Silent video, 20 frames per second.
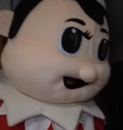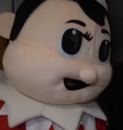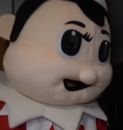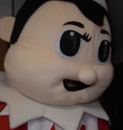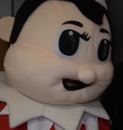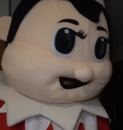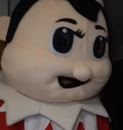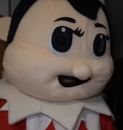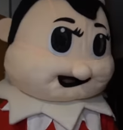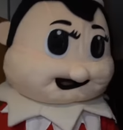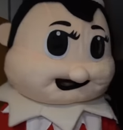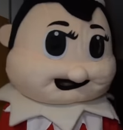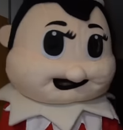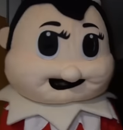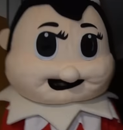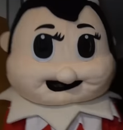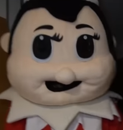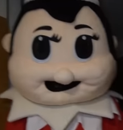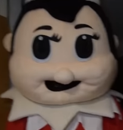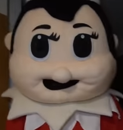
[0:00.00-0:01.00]
think that's him right
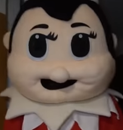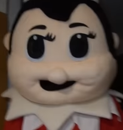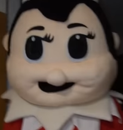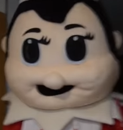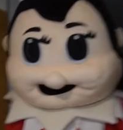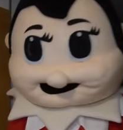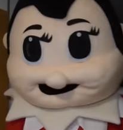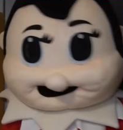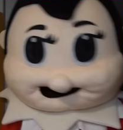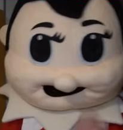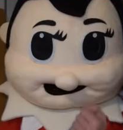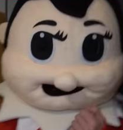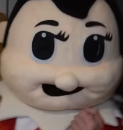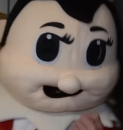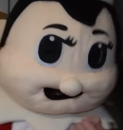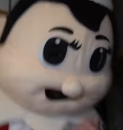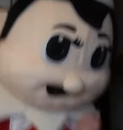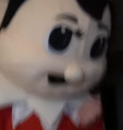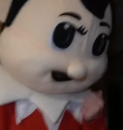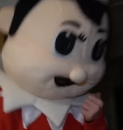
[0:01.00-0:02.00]
now. You think so?
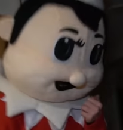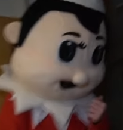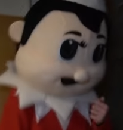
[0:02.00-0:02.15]
What